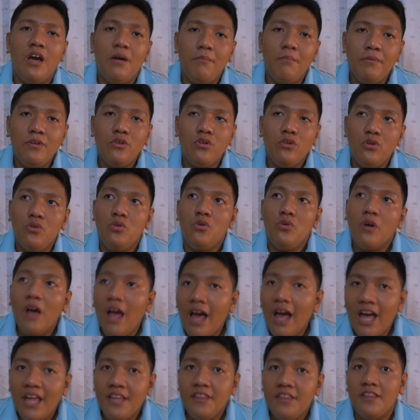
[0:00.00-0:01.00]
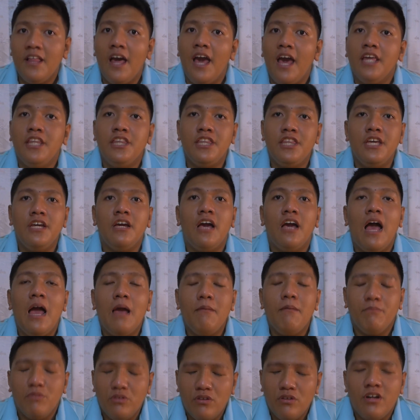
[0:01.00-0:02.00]
yummy to look at. I think
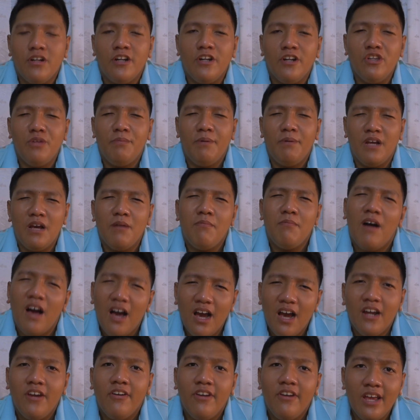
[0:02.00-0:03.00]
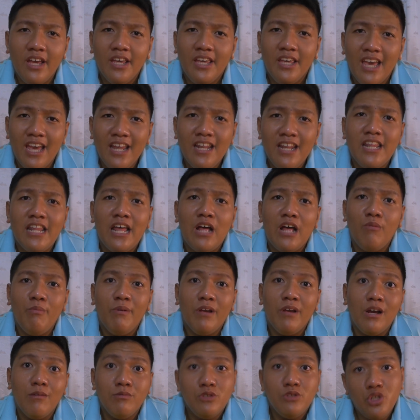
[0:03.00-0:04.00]
I'm starting to become hungry again and I'll
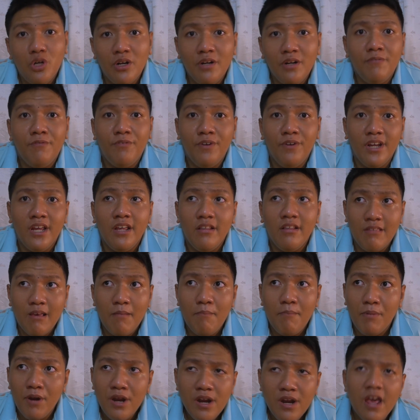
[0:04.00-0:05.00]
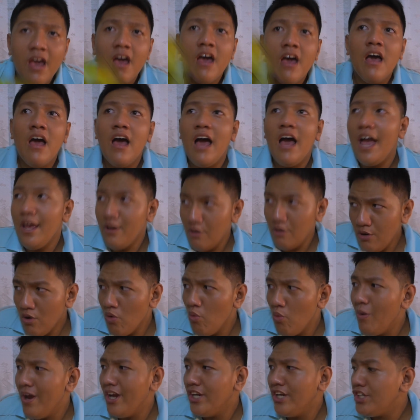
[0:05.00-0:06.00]
become short freaking tempered. I don't
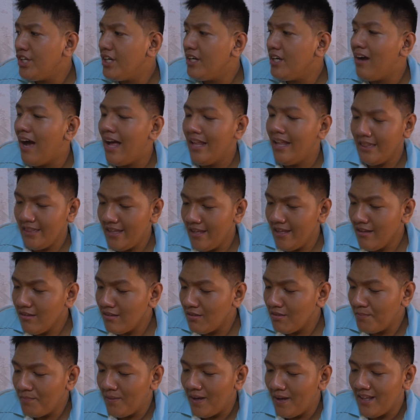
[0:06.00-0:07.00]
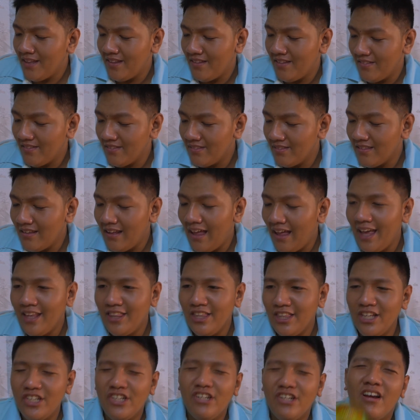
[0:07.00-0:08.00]
know where she got this, but I
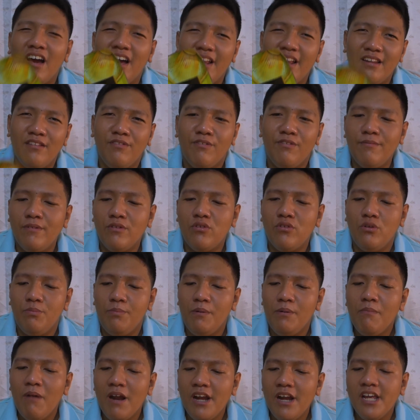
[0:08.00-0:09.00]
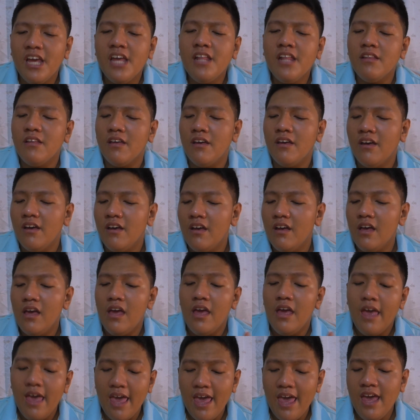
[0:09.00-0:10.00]
think she got it from the supermarket.
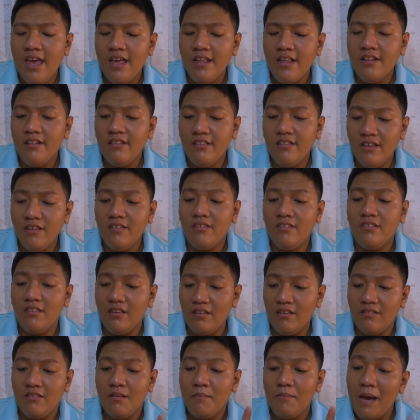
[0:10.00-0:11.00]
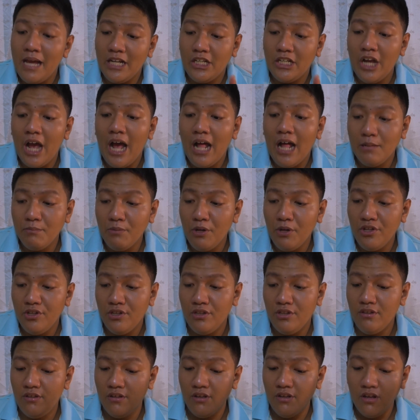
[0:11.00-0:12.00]
And this is the matcha
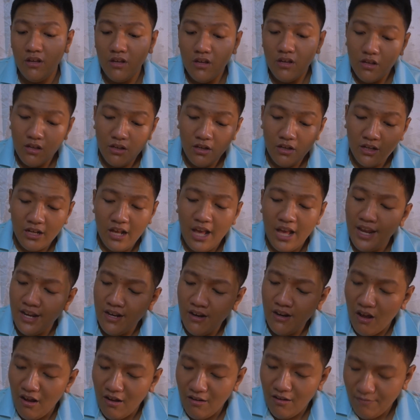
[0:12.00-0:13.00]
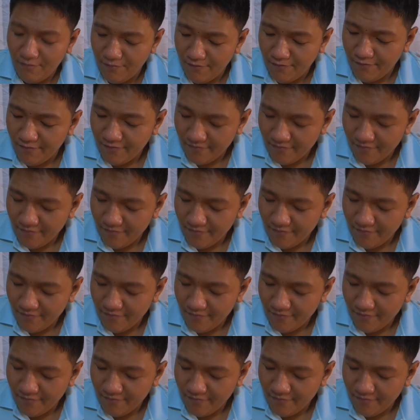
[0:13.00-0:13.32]
almond kind of